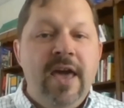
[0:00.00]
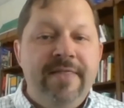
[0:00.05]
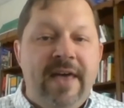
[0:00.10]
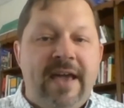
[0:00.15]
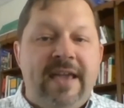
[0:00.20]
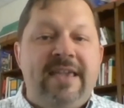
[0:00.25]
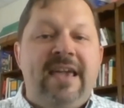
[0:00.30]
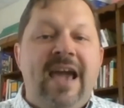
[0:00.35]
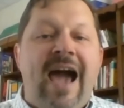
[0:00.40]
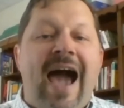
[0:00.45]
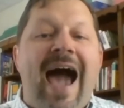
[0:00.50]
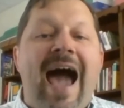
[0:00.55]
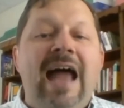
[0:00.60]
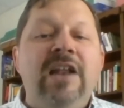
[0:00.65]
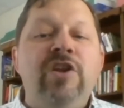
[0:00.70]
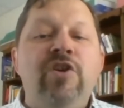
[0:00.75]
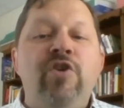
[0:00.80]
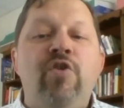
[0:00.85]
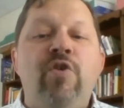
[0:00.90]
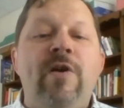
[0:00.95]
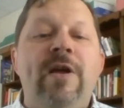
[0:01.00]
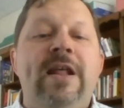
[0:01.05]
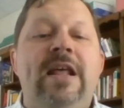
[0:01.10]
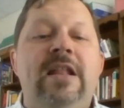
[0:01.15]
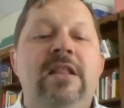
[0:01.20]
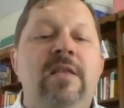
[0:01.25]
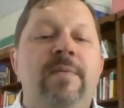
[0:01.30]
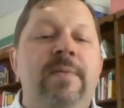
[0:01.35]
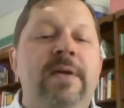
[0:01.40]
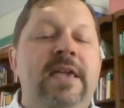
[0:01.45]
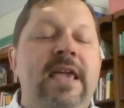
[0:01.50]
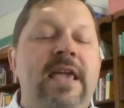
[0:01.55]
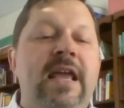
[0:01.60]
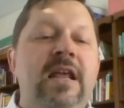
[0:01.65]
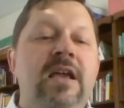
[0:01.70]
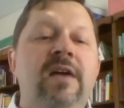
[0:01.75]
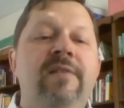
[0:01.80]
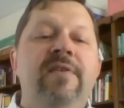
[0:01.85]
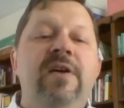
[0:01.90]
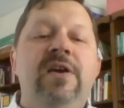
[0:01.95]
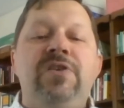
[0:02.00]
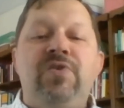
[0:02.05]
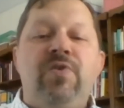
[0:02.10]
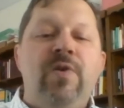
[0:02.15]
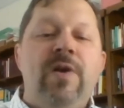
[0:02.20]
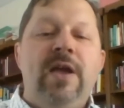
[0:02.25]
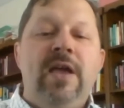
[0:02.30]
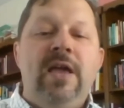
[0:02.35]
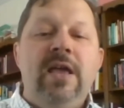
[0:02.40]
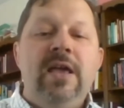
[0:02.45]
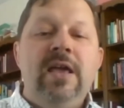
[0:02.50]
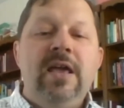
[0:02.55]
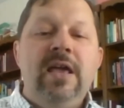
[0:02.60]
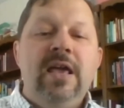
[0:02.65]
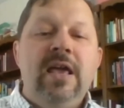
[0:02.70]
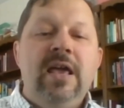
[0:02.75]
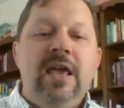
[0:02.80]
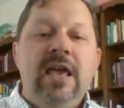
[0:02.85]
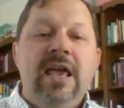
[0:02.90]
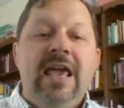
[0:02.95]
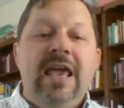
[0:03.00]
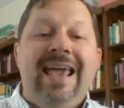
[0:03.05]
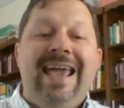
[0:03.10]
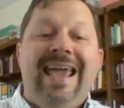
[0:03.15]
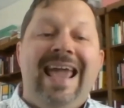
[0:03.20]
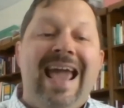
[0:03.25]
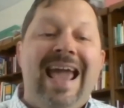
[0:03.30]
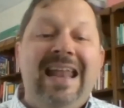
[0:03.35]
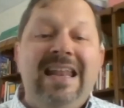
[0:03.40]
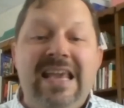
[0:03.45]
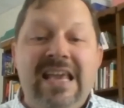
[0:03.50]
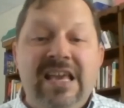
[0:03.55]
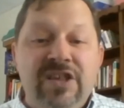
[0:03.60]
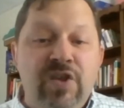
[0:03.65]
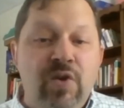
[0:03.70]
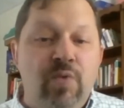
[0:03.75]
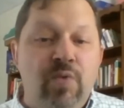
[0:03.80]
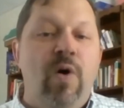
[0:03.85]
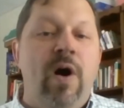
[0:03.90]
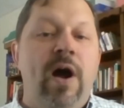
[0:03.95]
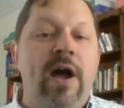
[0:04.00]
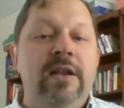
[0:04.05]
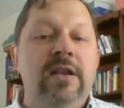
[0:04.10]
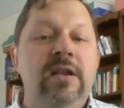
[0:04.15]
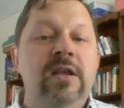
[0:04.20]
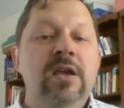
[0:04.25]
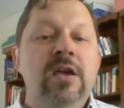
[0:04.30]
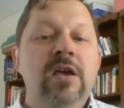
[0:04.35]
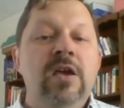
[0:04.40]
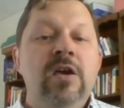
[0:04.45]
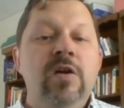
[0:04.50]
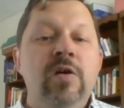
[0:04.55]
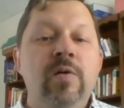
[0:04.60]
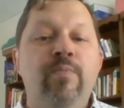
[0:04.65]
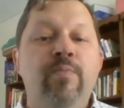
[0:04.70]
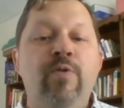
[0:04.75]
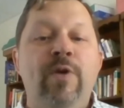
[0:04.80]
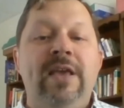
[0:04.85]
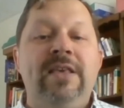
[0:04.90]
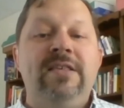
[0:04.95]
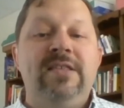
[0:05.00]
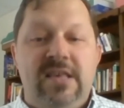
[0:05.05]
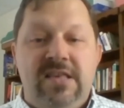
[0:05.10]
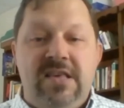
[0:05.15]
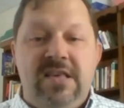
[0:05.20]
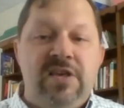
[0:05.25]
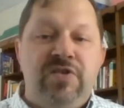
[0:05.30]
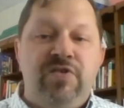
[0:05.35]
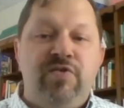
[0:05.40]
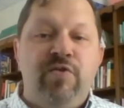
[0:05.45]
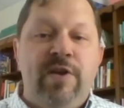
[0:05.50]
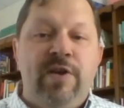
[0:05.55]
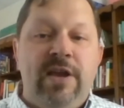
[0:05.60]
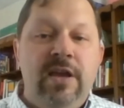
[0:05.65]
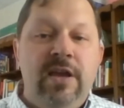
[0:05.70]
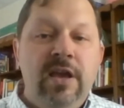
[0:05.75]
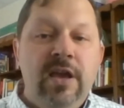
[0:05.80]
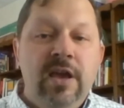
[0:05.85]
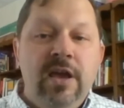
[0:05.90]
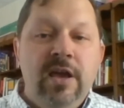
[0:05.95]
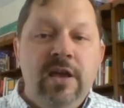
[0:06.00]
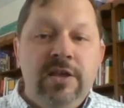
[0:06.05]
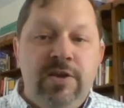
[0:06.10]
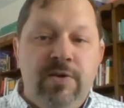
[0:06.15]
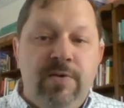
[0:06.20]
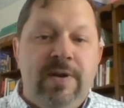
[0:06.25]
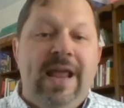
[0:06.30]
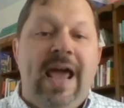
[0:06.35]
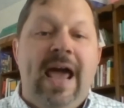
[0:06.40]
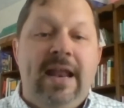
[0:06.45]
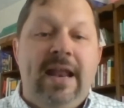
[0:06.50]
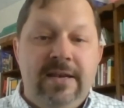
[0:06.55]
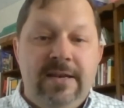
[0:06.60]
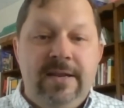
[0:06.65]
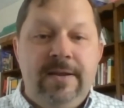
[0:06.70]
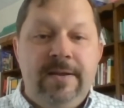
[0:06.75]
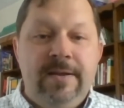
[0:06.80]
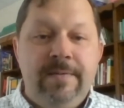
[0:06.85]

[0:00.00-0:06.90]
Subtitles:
That God created the beginning of history, and he is the one who brings this history to an end.